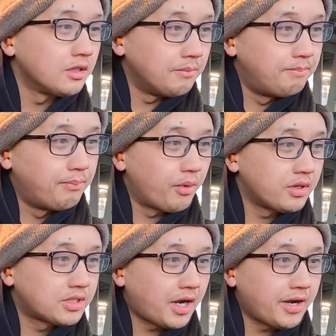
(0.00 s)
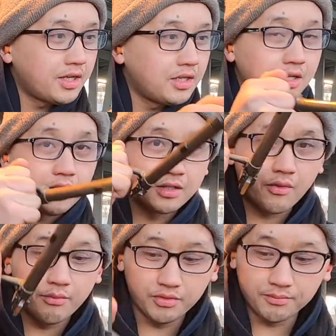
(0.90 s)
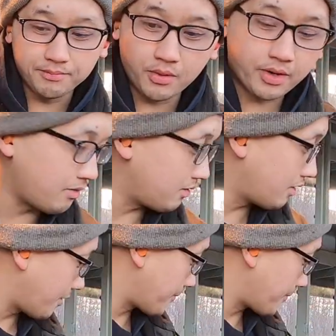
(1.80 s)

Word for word: So bore sighting, got to remove the bolt out.